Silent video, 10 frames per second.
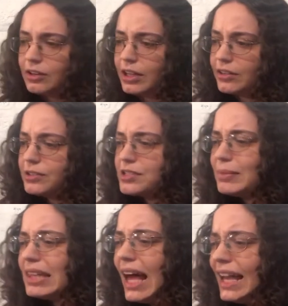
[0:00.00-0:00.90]
yeah, there's some
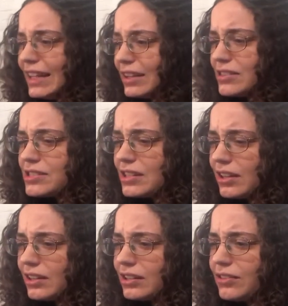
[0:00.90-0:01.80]
lions.
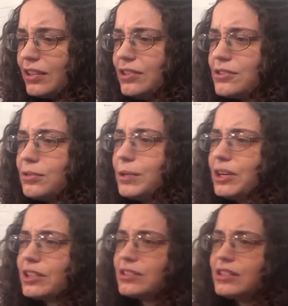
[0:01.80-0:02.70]
Now, these are
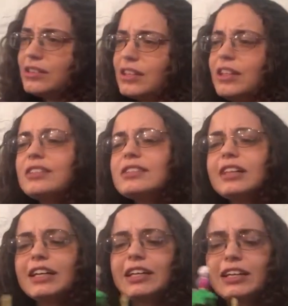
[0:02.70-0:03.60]
weird, because these,
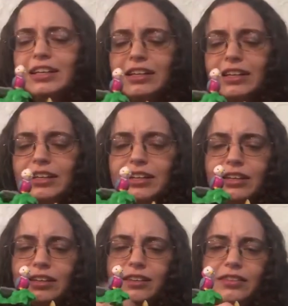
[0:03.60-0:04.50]
like,
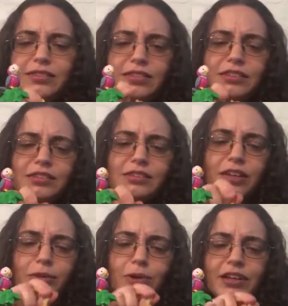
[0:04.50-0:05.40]
this is
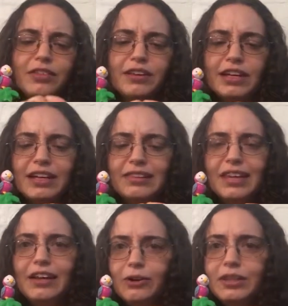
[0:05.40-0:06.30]
another one that I think I got
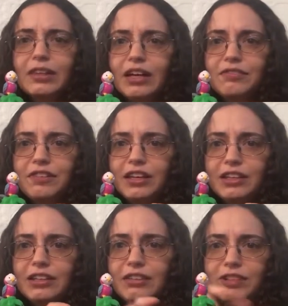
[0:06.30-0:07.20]
later in life, like,
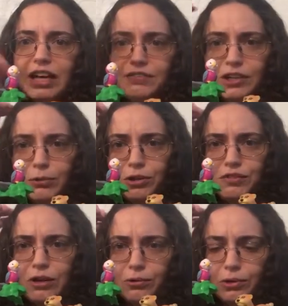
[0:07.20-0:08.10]
even after I would have
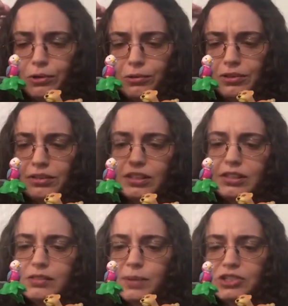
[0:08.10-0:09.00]
outgrown
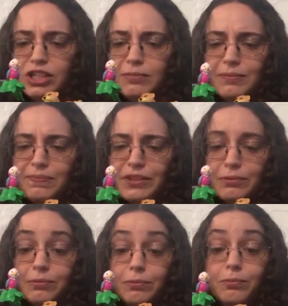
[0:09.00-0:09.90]
Littlest Pet Shop.
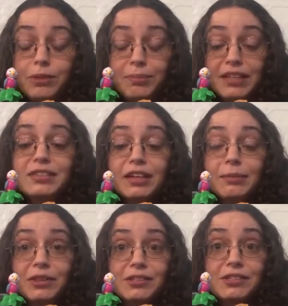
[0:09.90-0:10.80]
The best thing
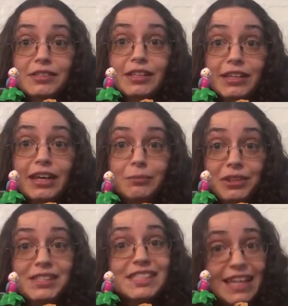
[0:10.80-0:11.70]
about this is that they came
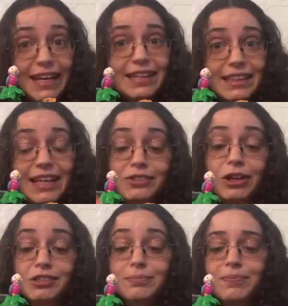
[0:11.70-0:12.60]
with a stake. That's
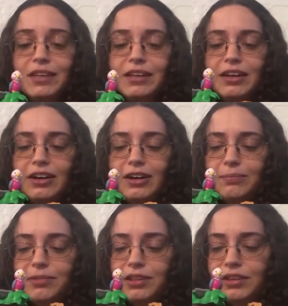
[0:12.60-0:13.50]
awesome.
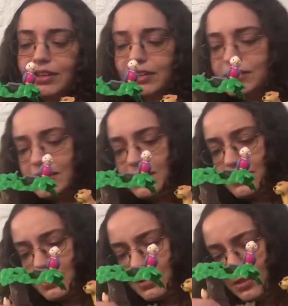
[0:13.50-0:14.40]
It says,
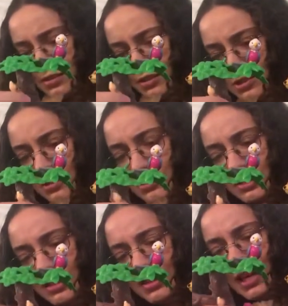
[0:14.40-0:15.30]
there's a
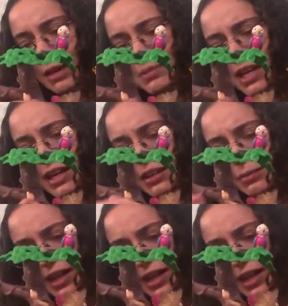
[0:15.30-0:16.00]
little name tag on the